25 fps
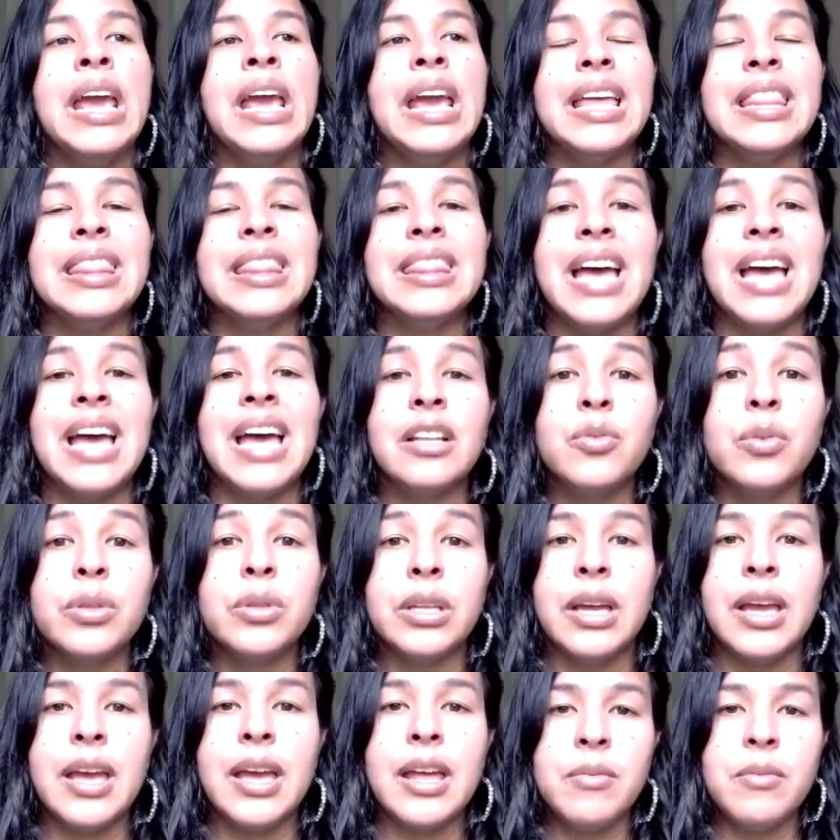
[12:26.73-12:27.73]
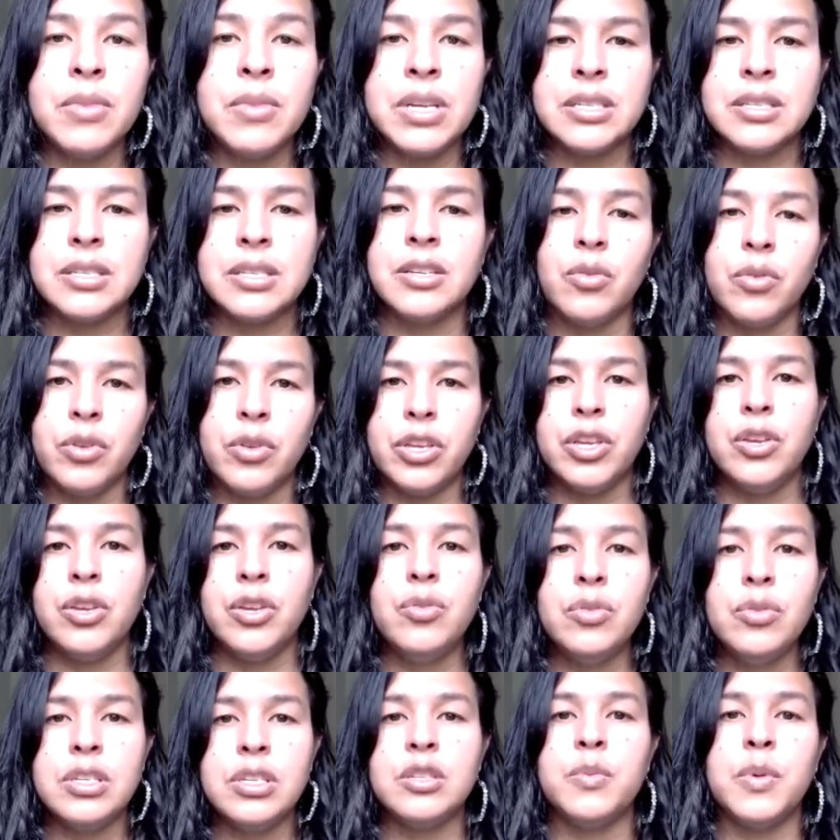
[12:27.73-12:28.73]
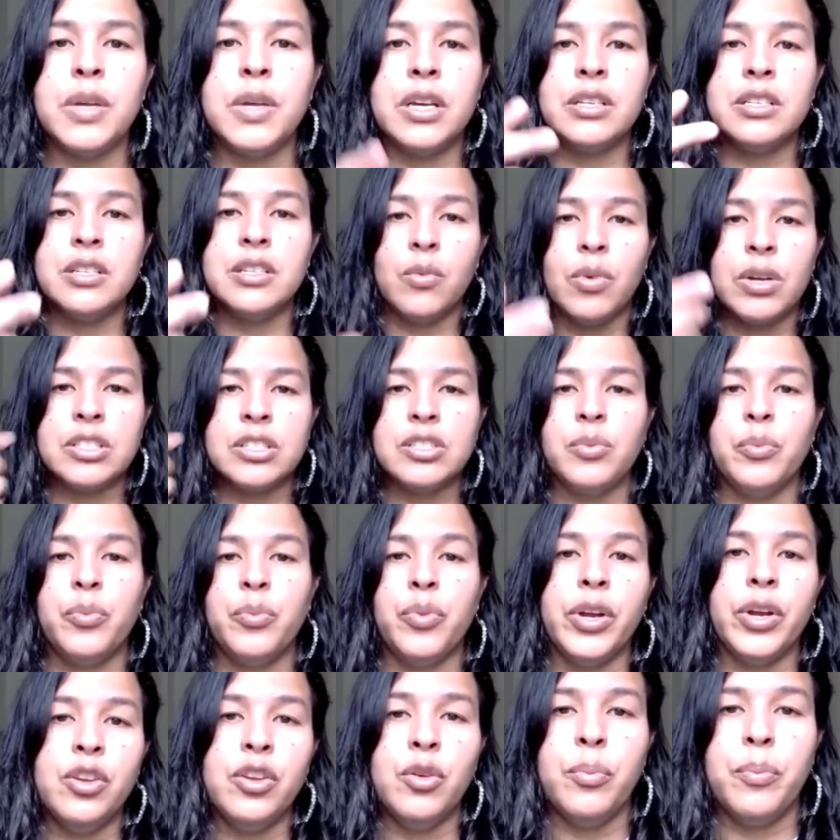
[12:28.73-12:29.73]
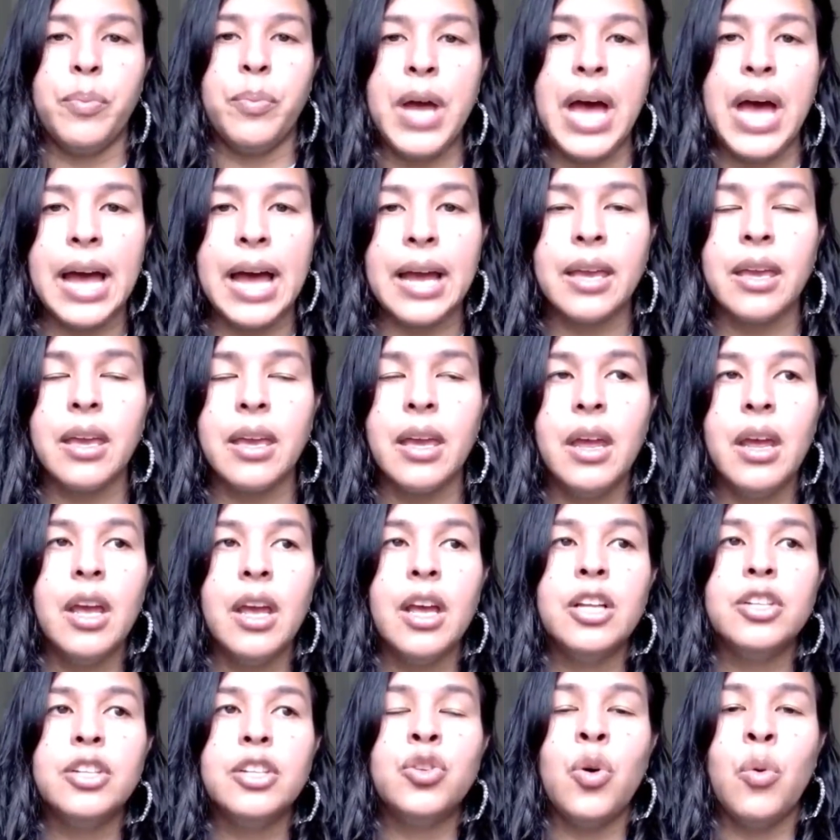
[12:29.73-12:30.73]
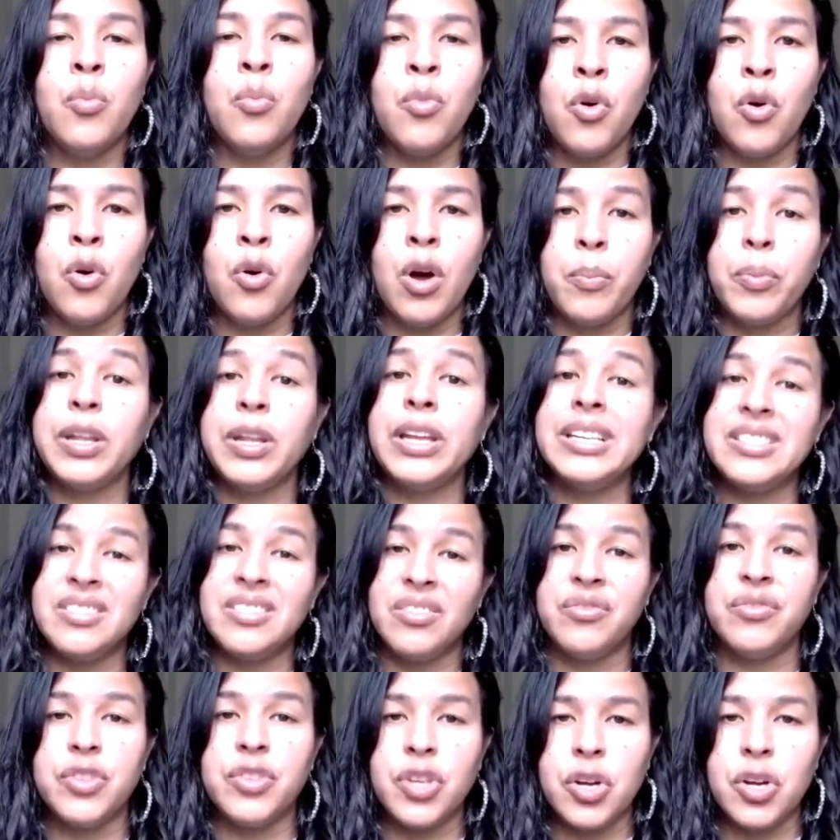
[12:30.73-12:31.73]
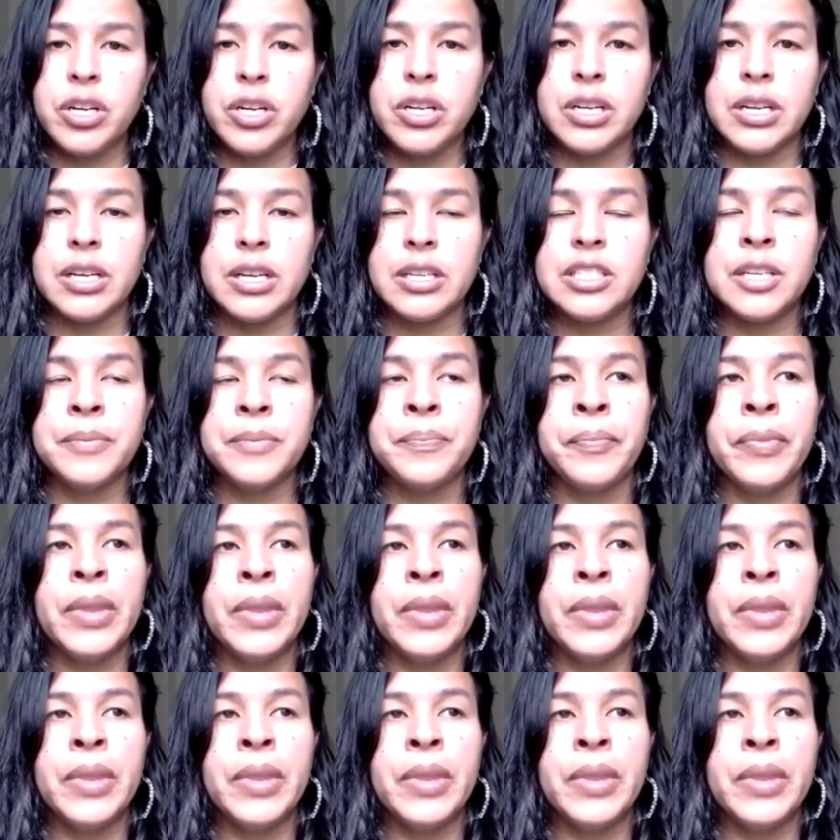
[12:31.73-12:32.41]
And that's what the enemy still uses, because it wants to bring you back to a place of darkness.